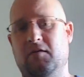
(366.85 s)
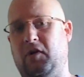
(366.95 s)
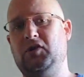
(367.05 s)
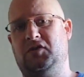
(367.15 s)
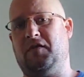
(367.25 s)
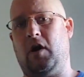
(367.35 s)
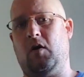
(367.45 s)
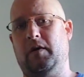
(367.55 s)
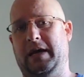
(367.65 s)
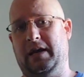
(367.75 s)
first of
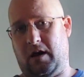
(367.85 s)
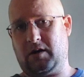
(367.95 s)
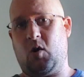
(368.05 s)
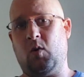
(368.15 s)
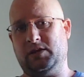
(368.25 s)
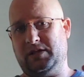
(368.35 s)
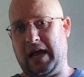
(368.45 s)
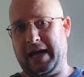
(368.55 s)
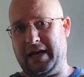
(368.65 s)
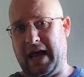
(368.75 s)
all, of course,
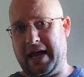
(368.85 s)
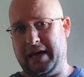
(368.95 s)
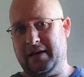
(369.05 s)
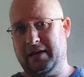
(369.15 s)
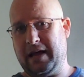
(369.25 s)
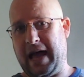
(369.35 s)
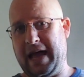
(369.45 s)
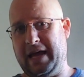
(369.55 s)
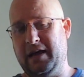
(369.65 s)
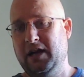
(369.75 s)

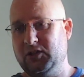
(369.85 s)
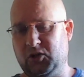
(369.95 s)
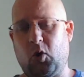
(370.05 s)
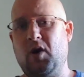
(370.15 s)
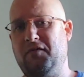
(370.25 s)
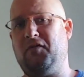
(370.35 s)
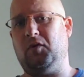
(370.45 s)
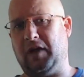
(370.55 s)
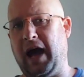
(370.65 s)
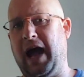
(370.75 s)
a
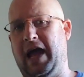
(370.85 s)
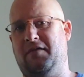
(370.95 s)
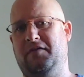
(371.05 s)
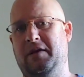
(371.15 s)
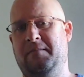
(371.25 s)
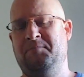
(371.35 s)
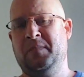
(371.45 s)
joyful life,